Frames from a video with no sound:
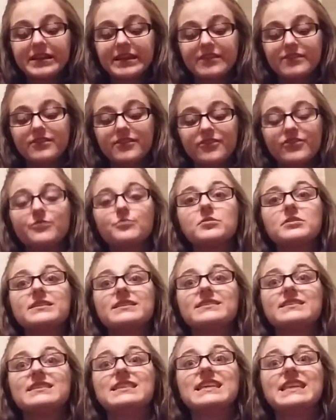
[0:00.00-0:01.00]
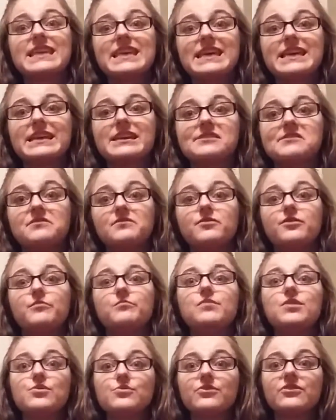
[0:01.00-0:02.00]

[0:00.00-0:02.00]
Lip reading: and this one is the king of immune